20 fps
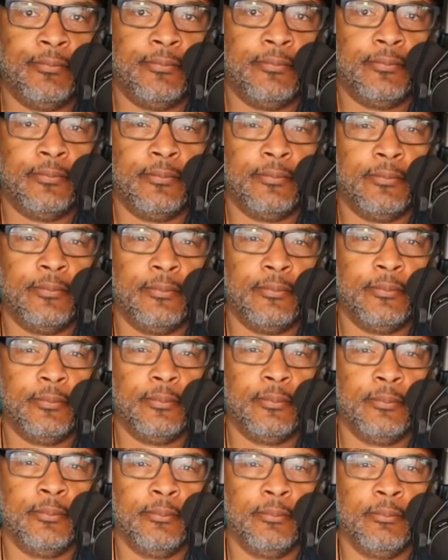
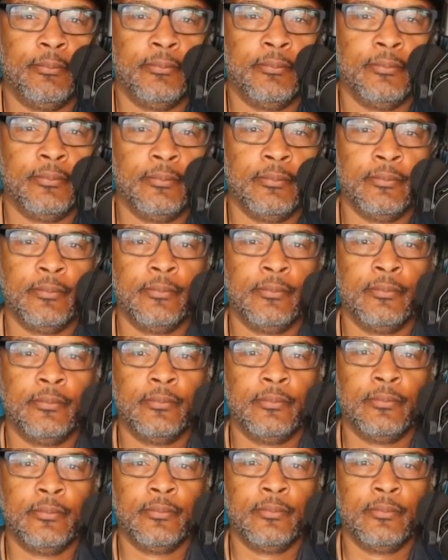[no speech]